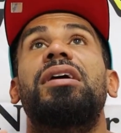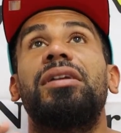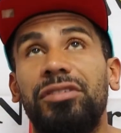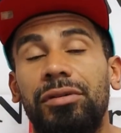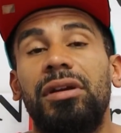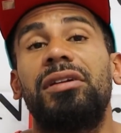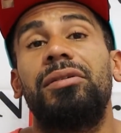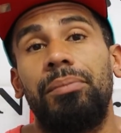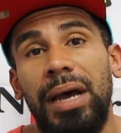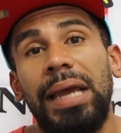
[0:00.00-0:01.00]
integrated
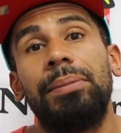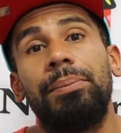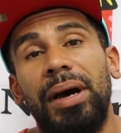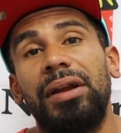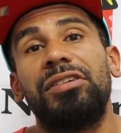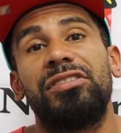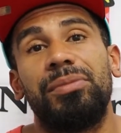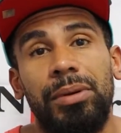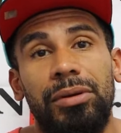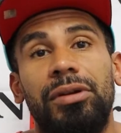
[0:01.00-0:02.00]

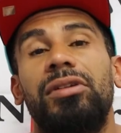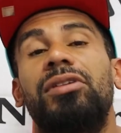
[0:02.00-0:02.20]
mind-body-spirit